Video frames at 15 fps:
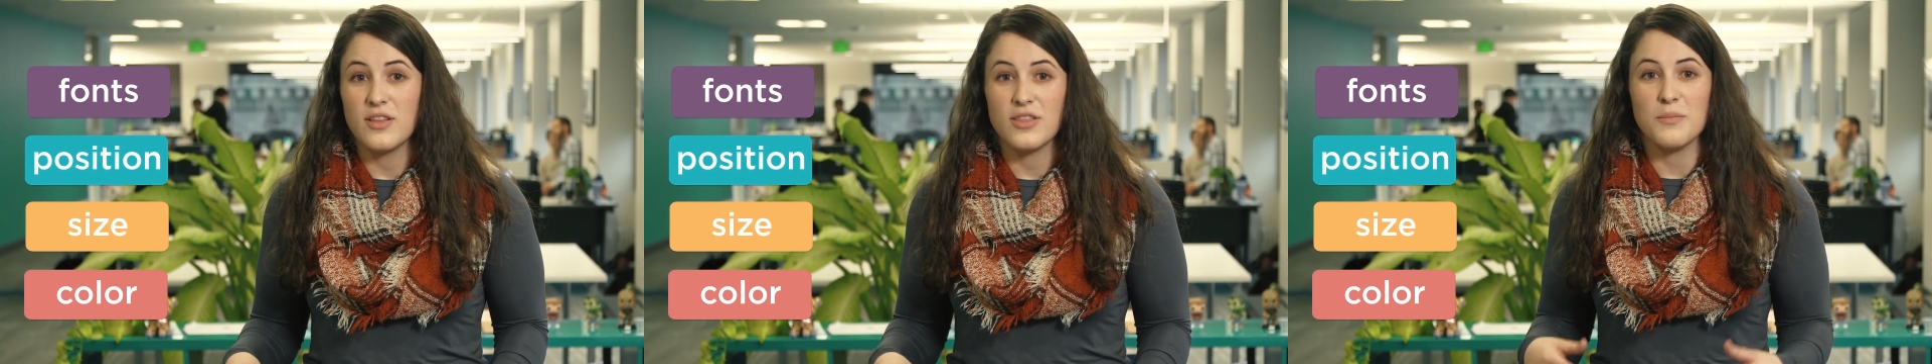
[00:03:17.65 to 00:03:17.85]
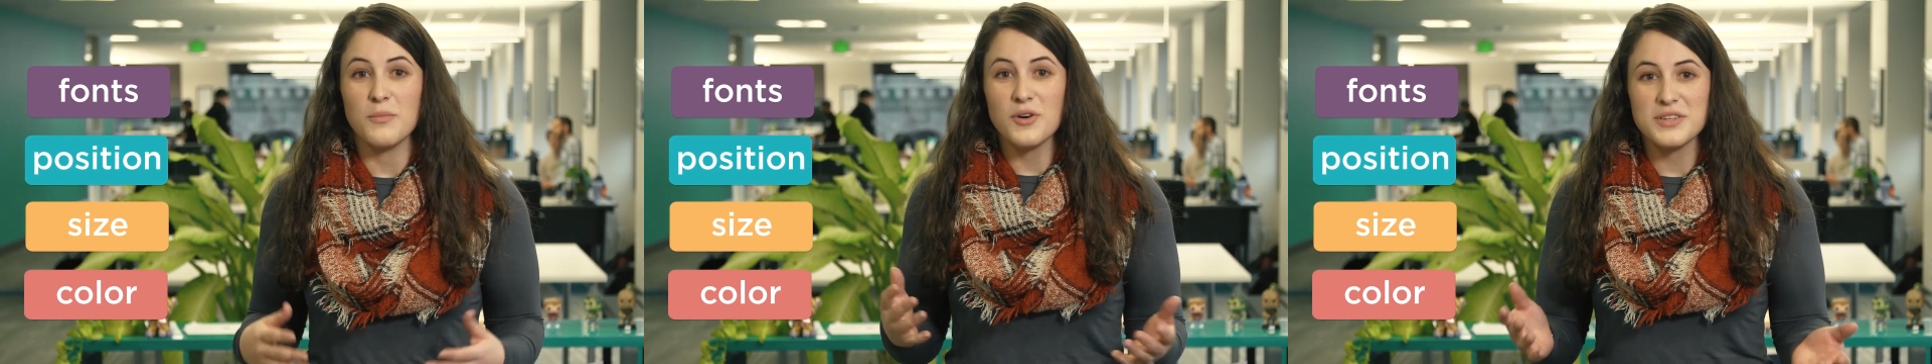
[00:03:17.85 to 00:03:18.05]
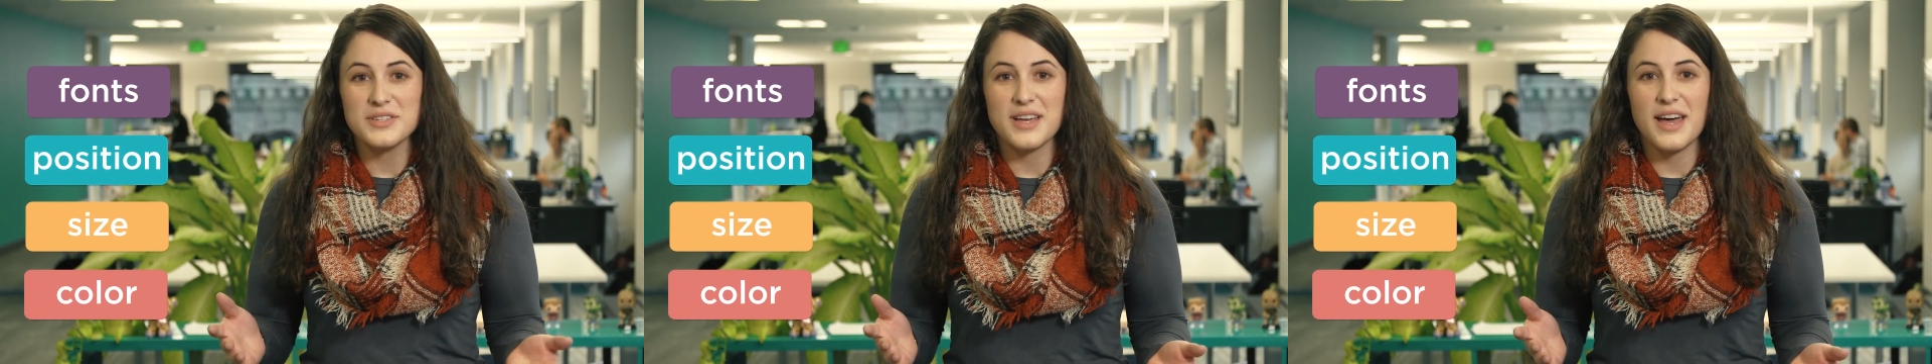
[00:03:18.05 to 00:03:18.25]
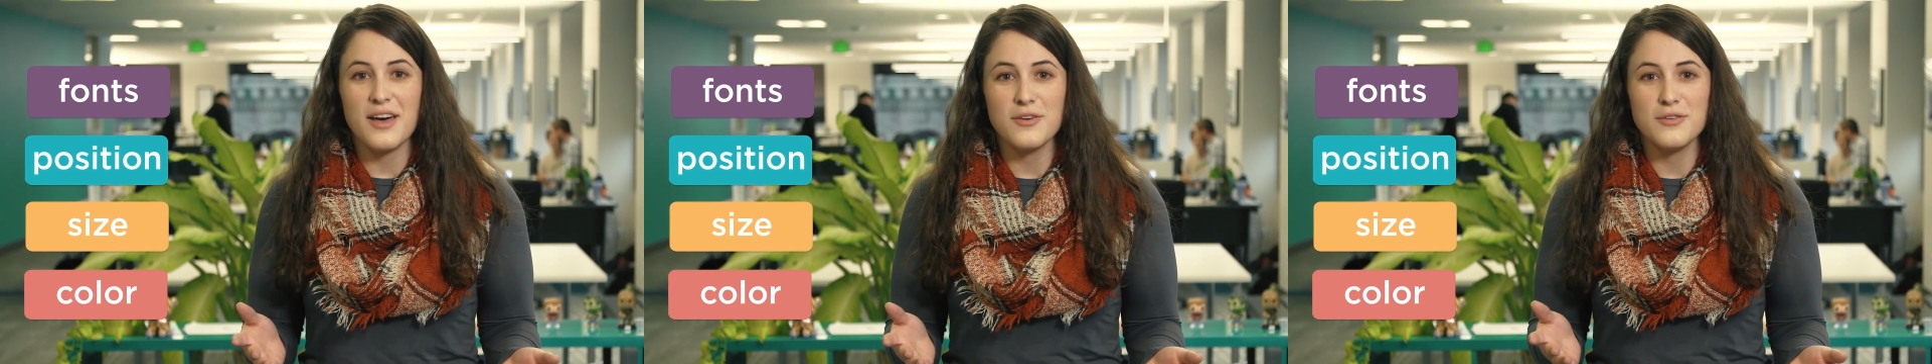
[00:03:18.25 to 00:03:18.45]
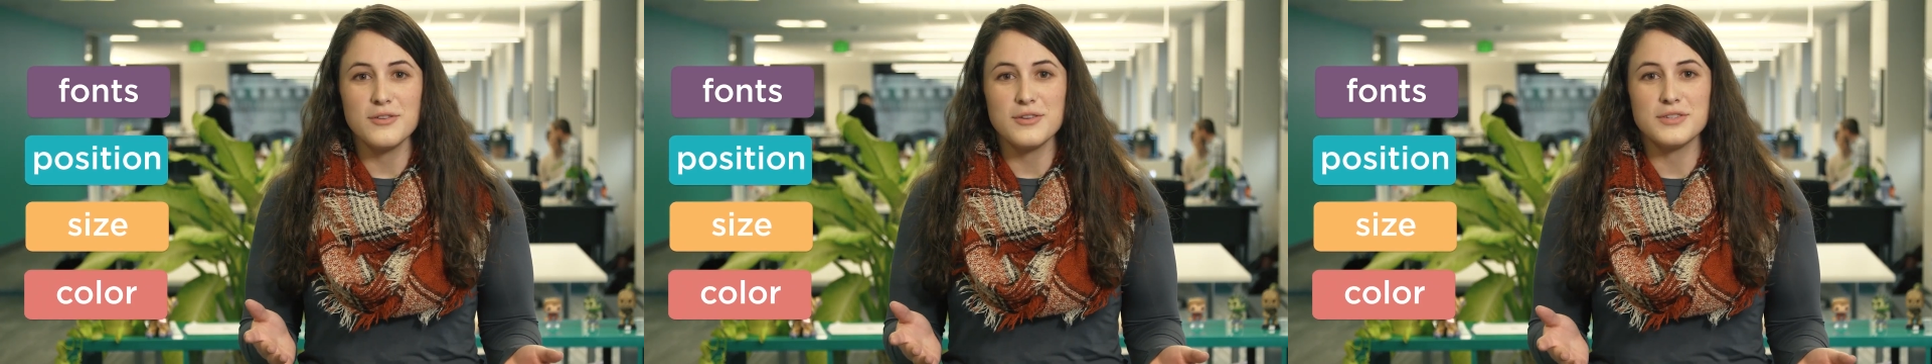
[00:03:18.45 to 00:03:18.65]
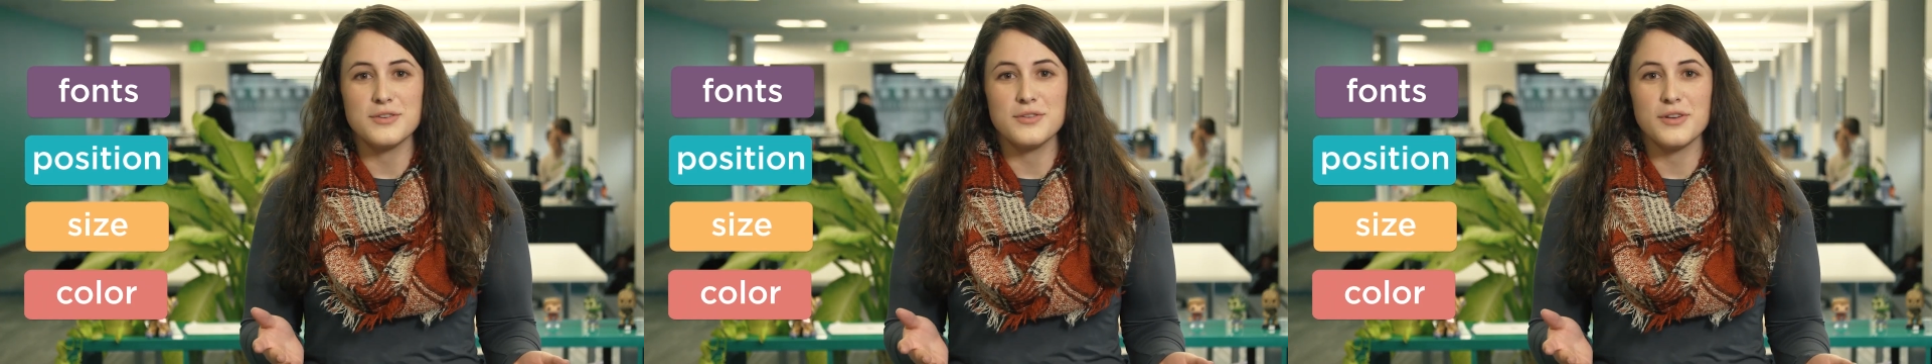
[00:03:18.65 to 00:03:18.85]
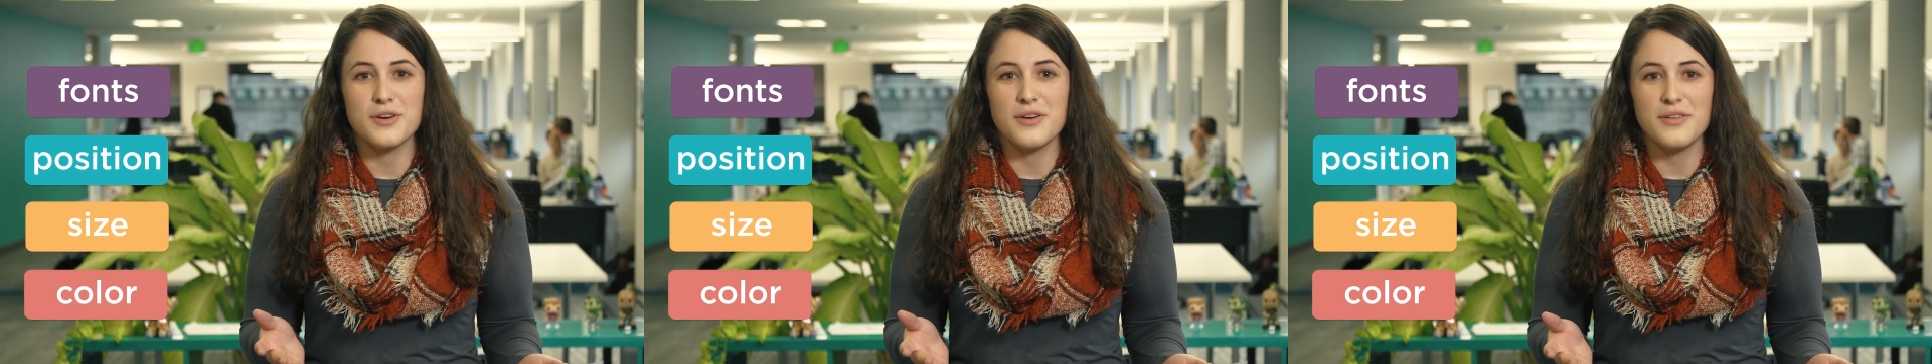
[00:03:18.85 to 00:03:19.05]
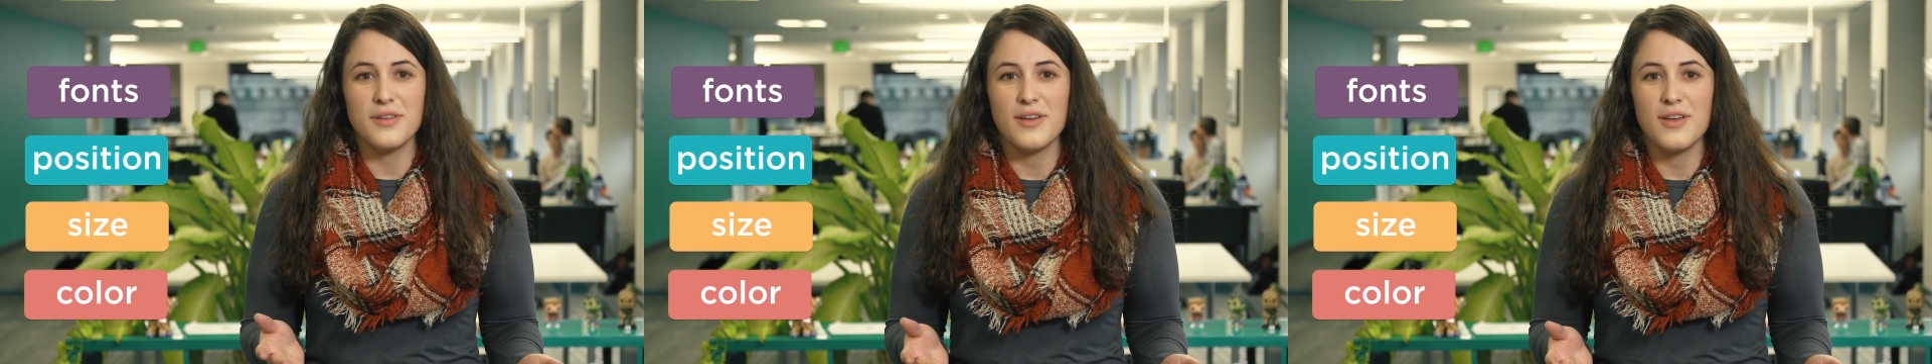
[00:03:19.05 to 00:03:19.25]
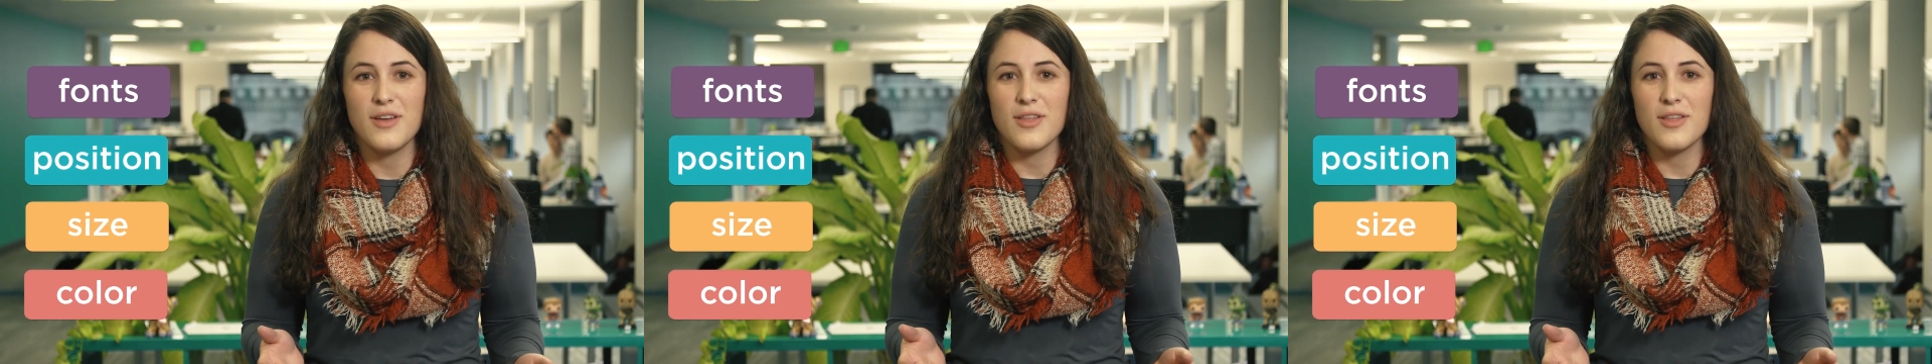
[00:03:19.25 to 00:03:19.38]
The more style rules you learn,